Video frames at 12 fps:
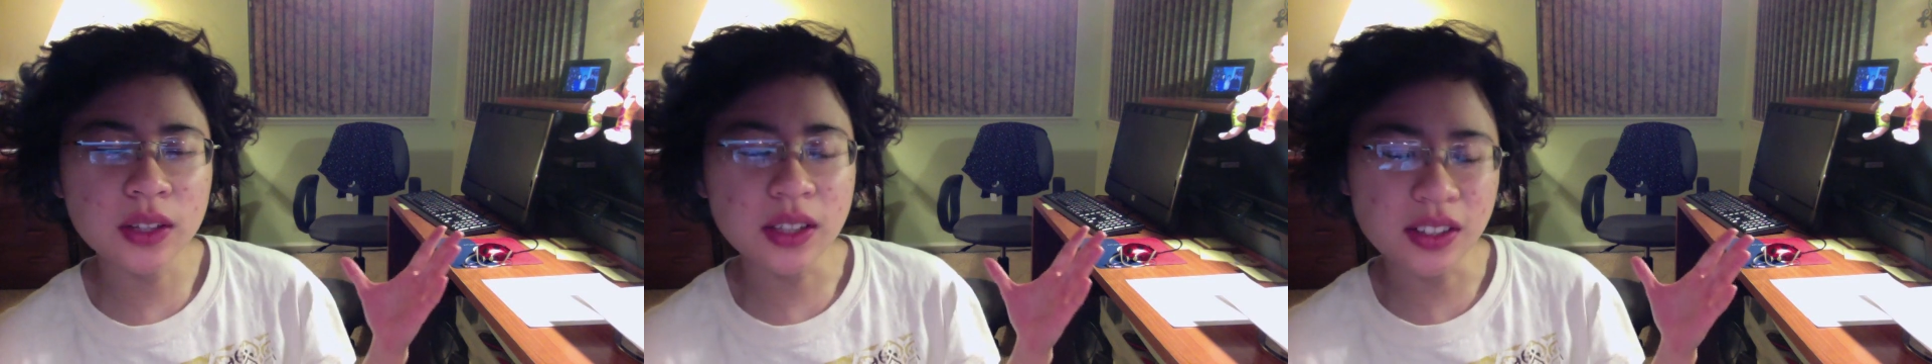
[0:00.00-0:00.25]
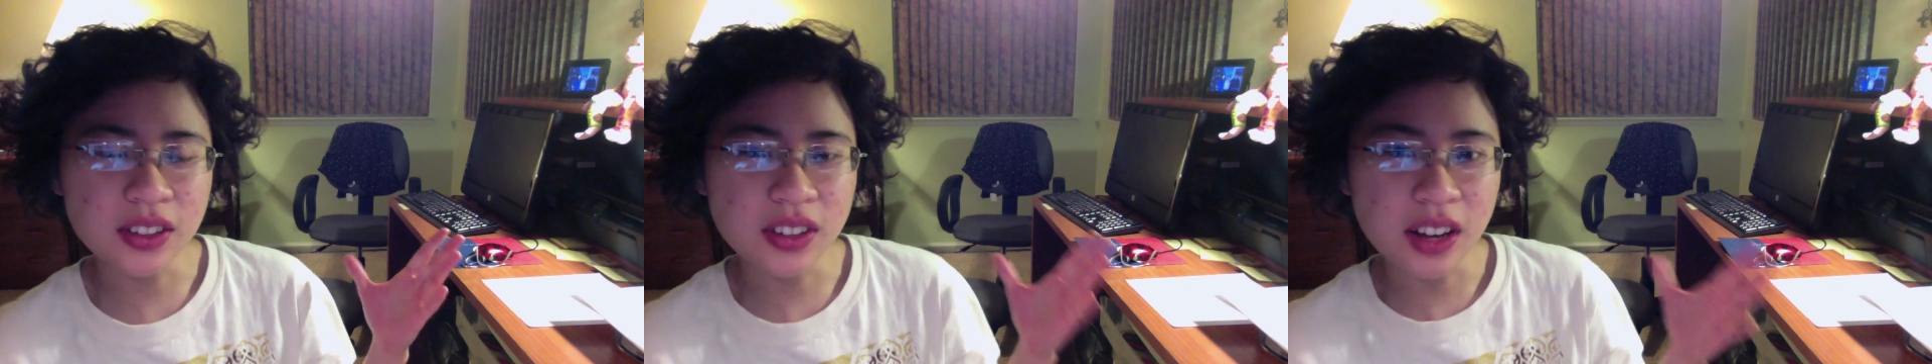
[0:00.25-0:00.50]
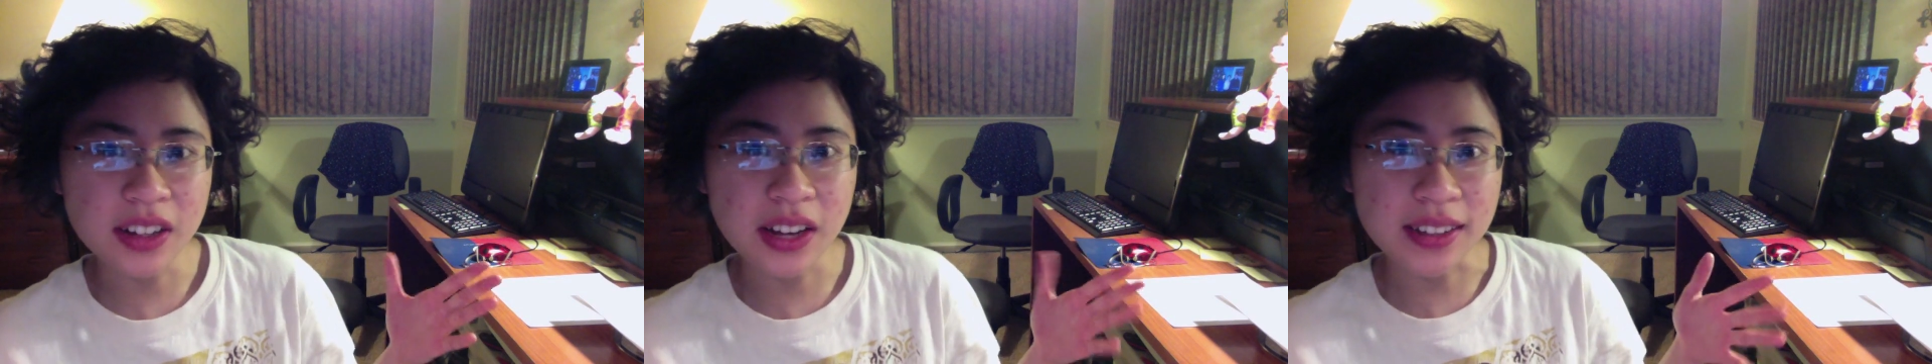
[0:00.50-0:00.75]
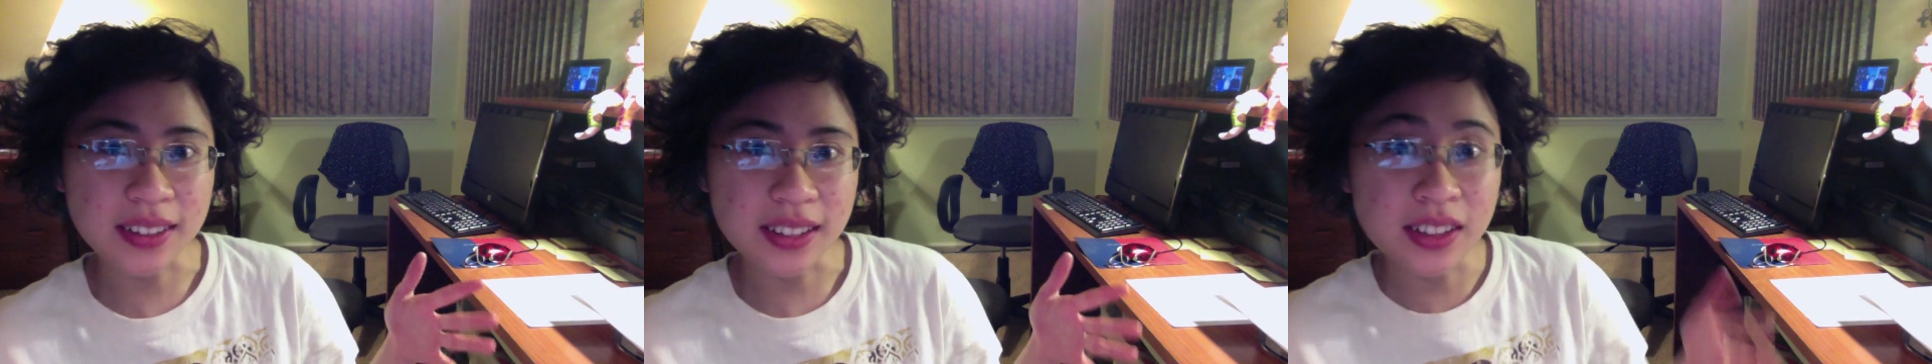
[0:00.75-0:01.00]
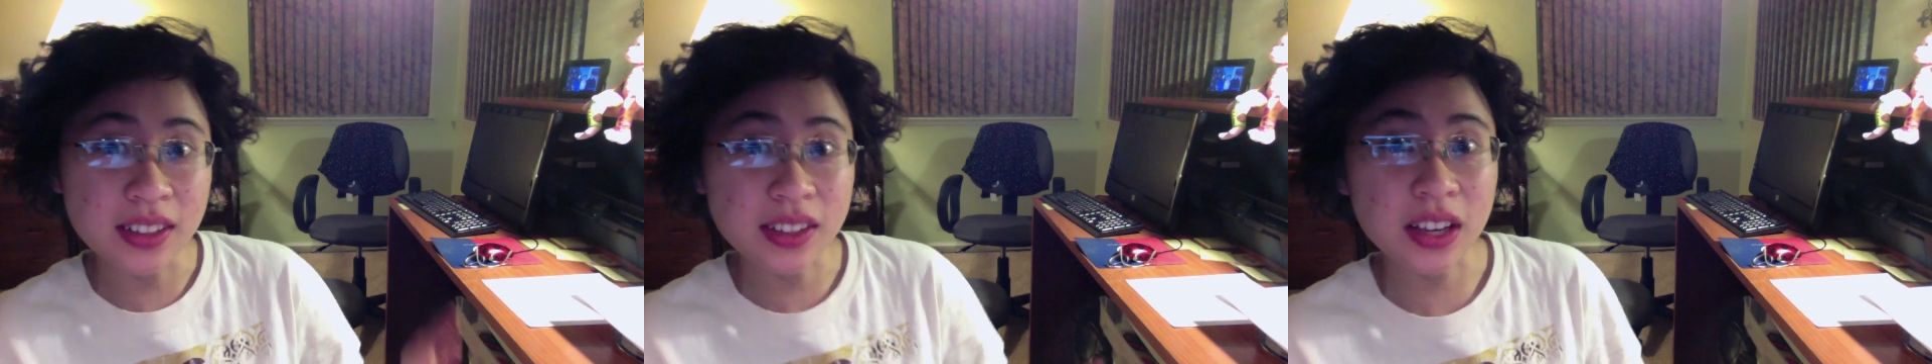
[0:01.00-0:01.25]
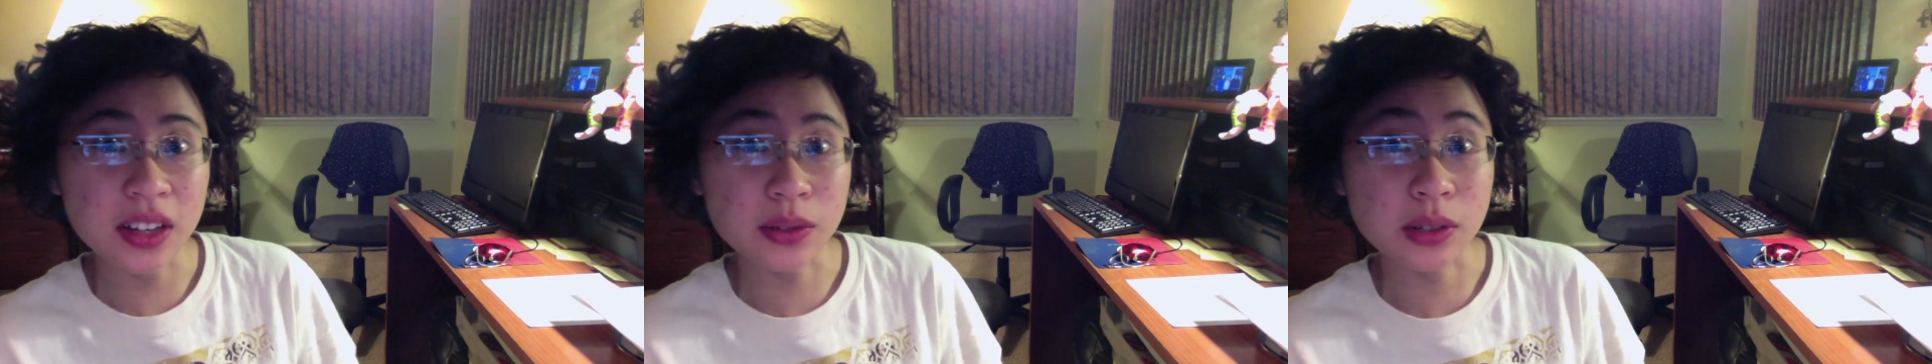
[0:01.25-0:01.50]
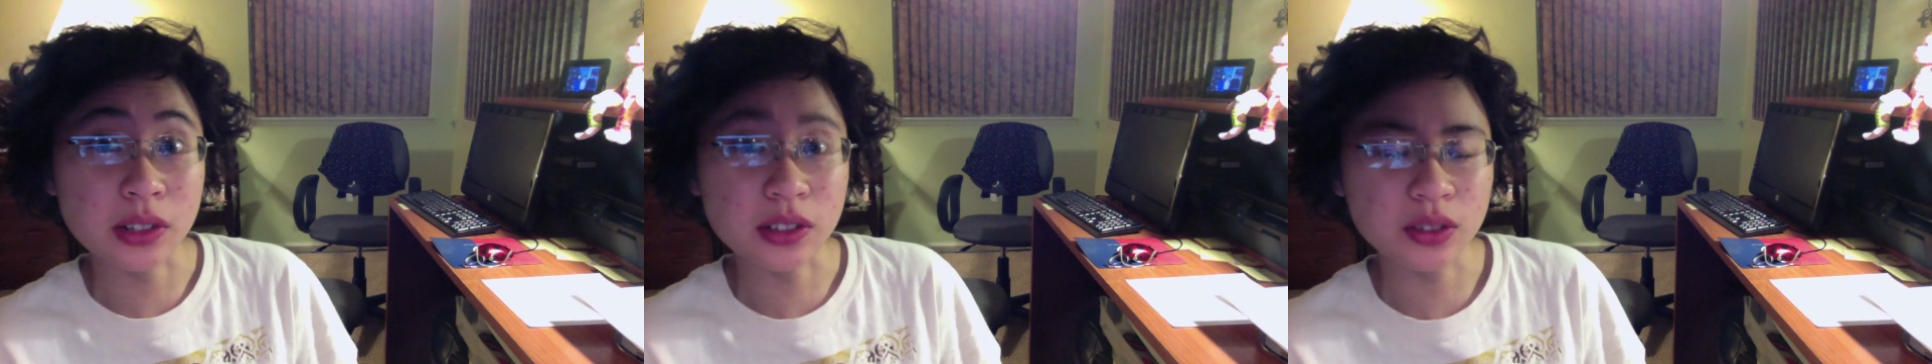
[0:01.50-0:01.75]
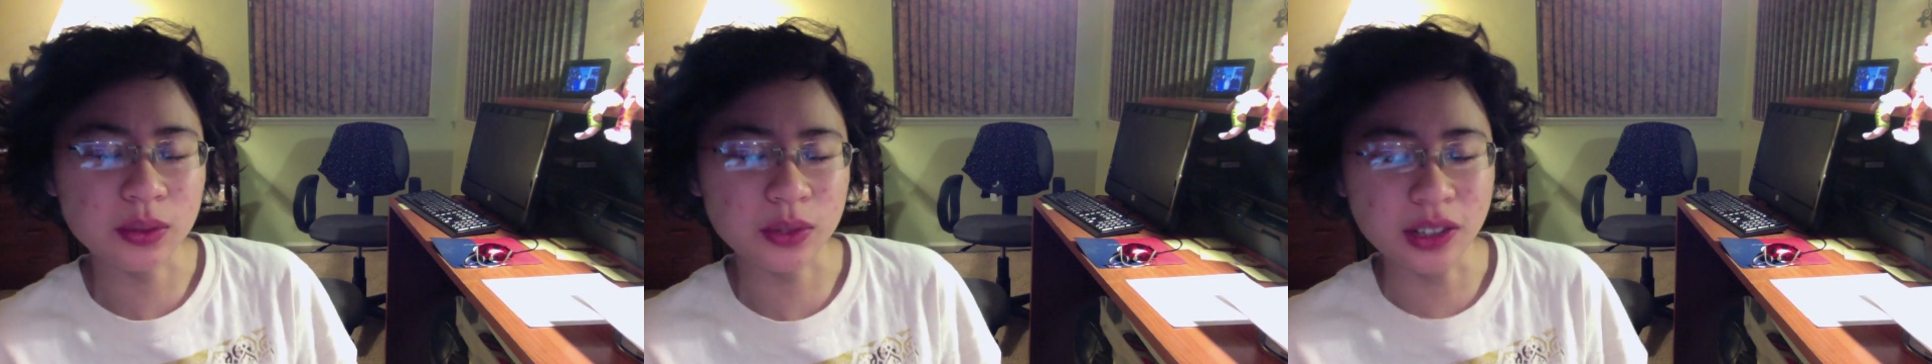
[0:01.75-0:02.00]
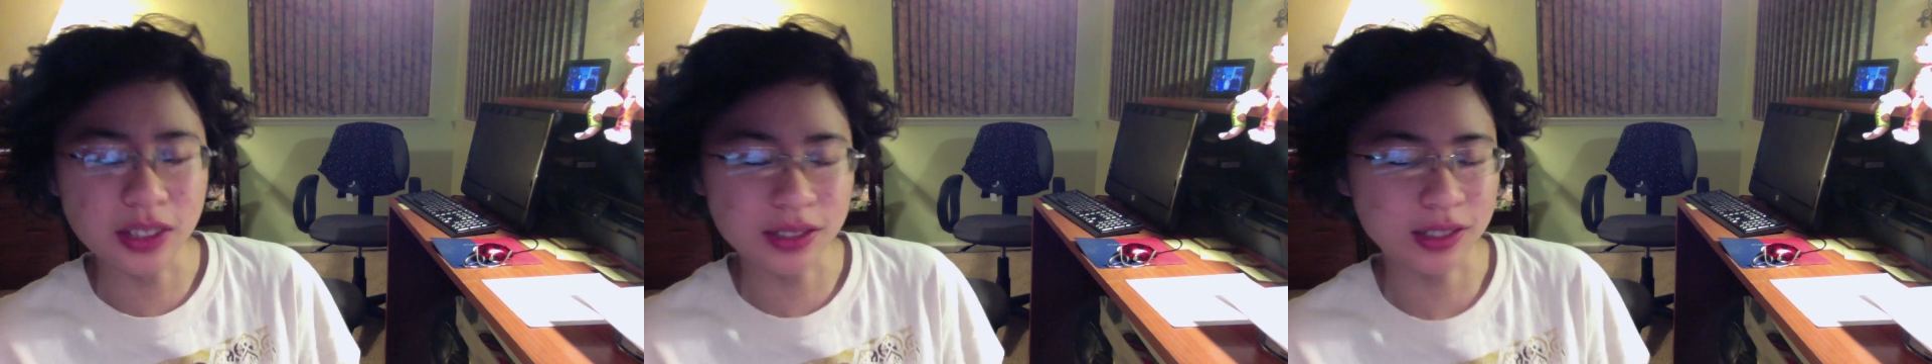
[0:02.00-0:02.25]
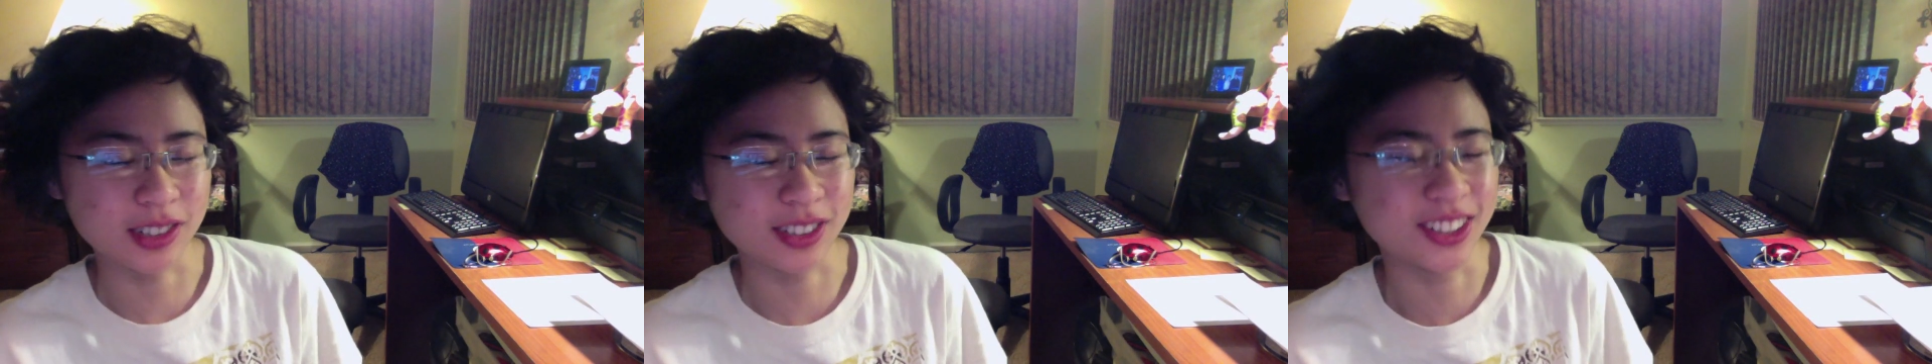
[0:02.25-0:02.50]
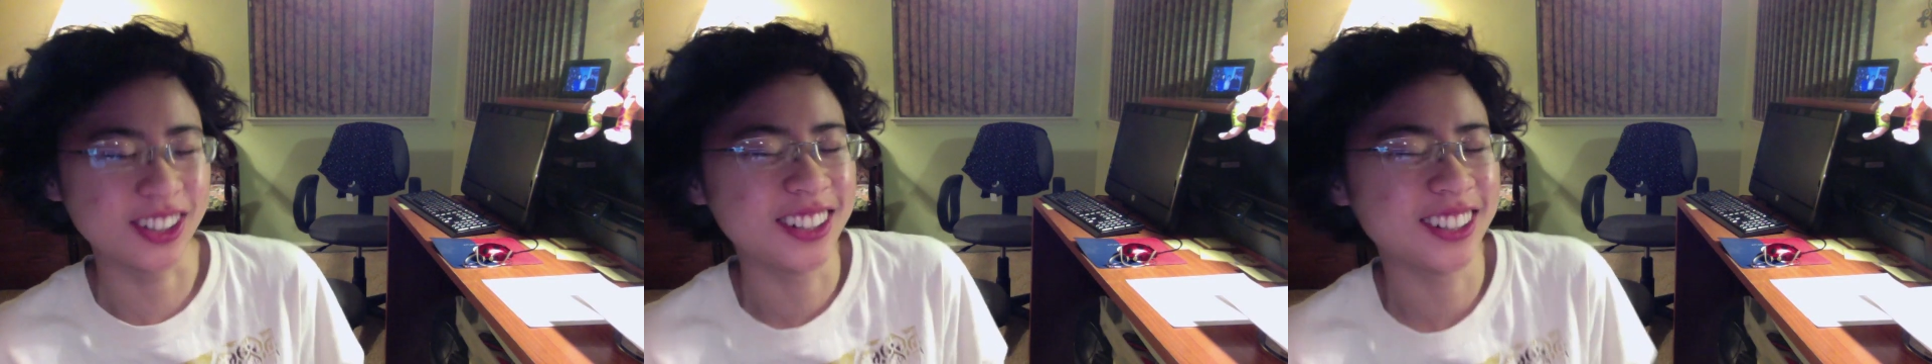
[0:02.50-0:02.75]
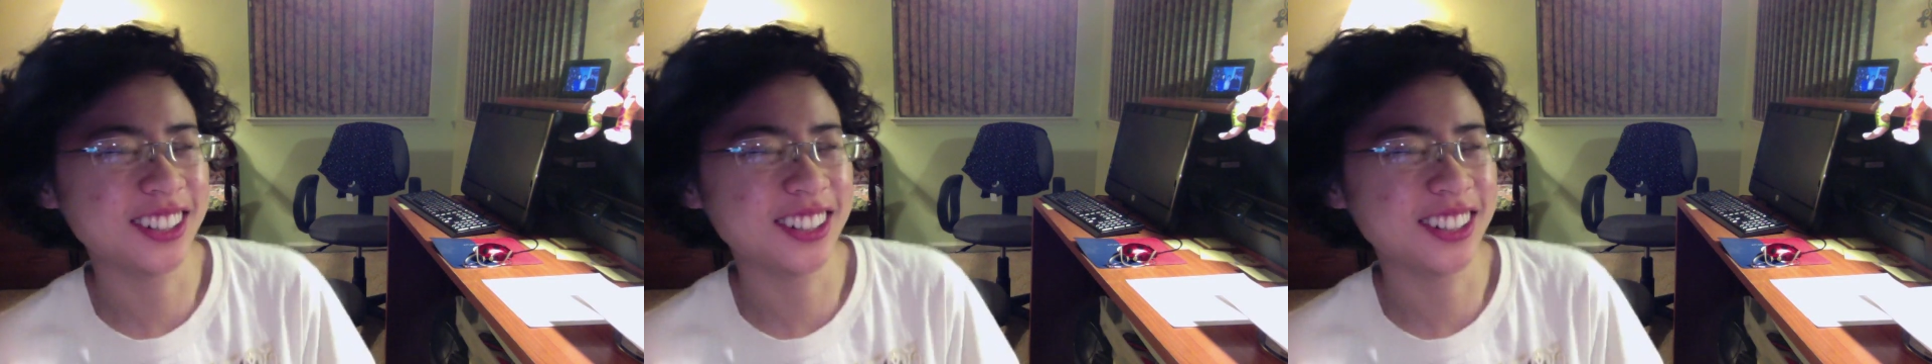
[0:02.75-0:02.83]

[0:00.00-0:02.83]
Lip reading: he is not nice inside of rehearsal, during rehearsal.